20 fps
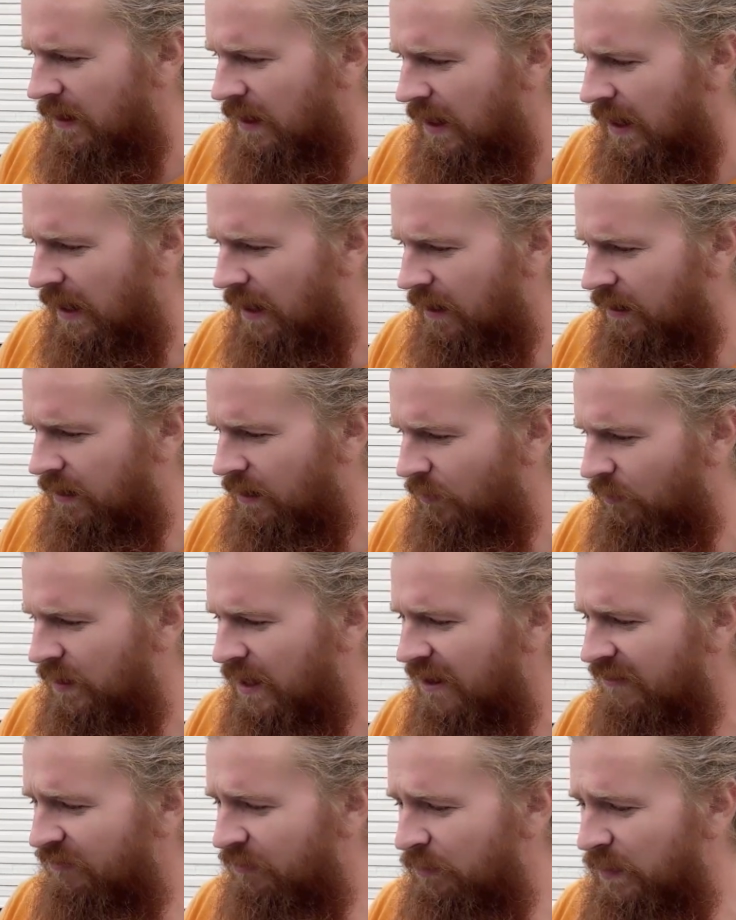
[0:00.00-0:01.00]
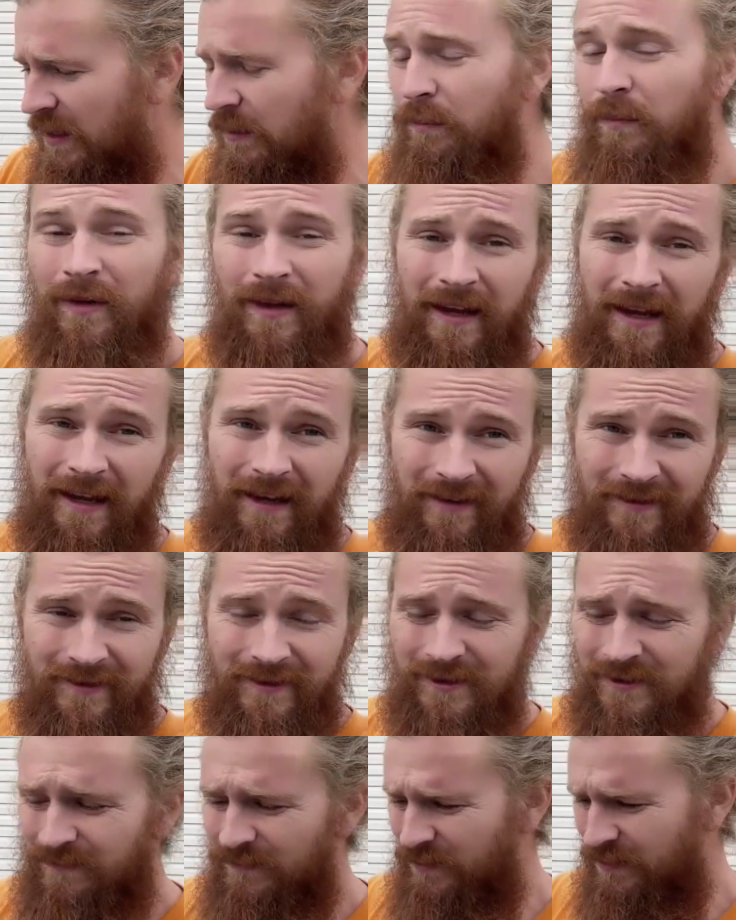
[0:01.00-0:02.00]
and we have big
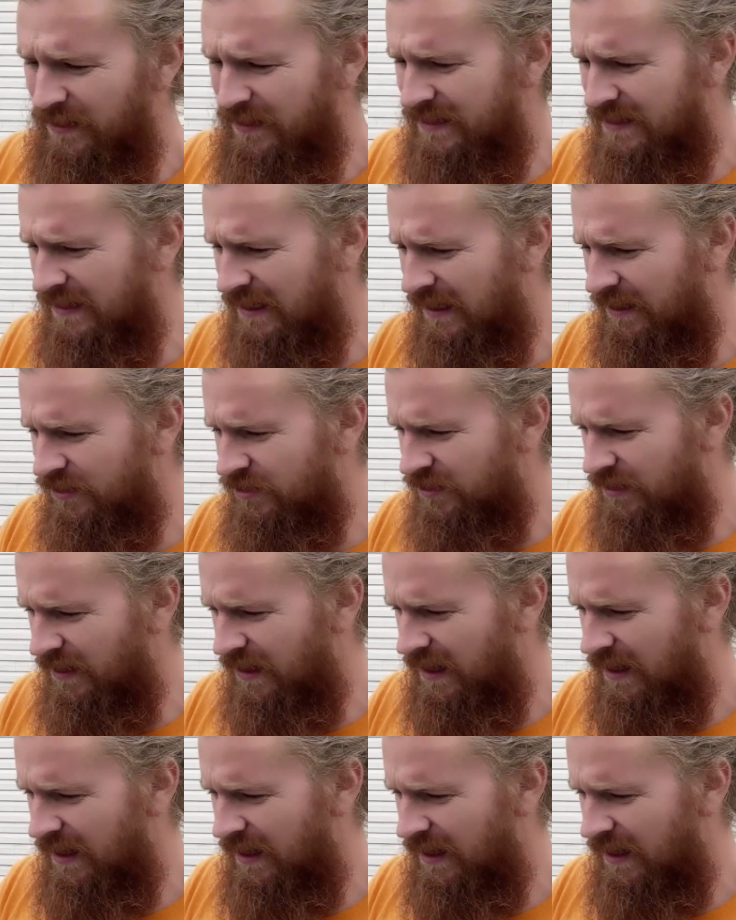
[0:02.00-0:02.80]
plans for this section.